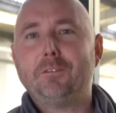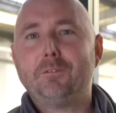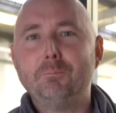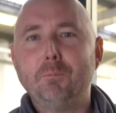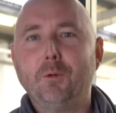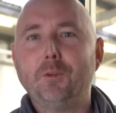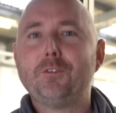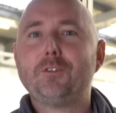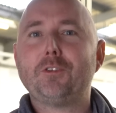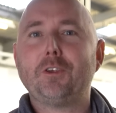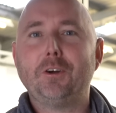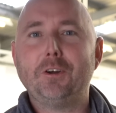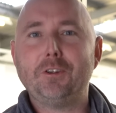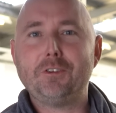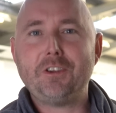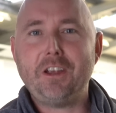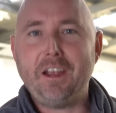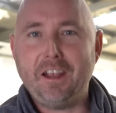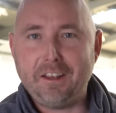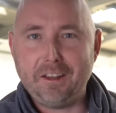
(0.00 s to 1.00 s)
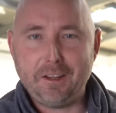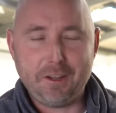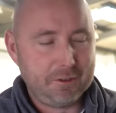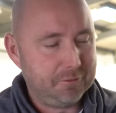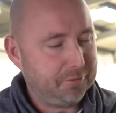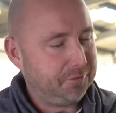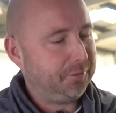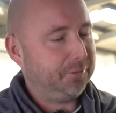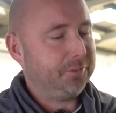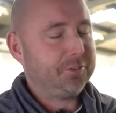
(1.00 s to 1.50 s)
montage edit
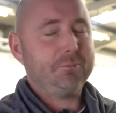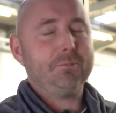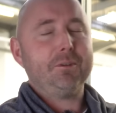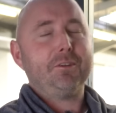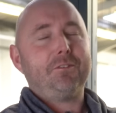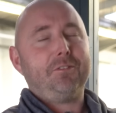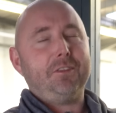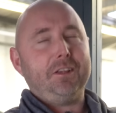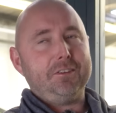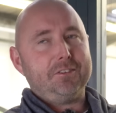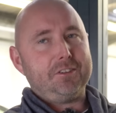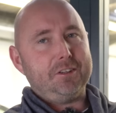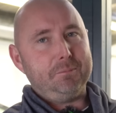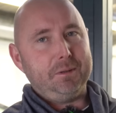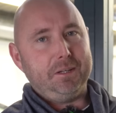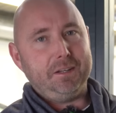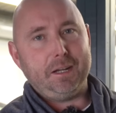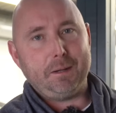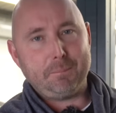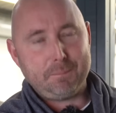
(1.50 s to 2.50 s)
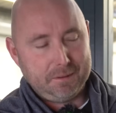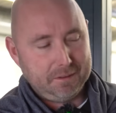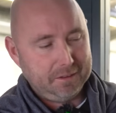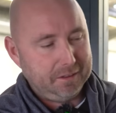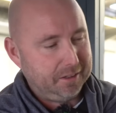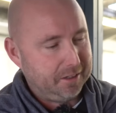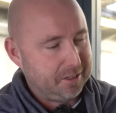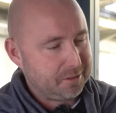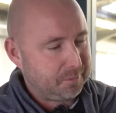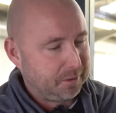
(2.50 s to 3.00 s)
of some of the things that have been happening
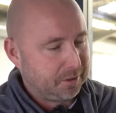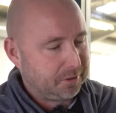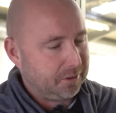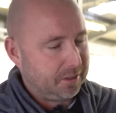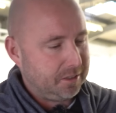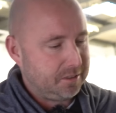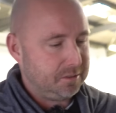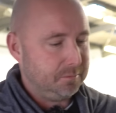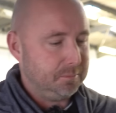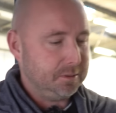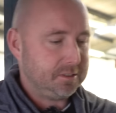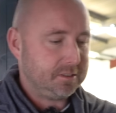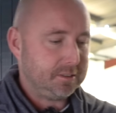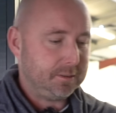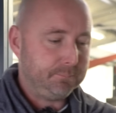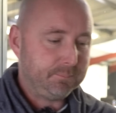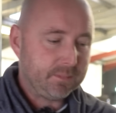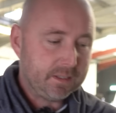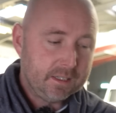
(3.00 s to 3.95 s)
here. It's been crazy busy.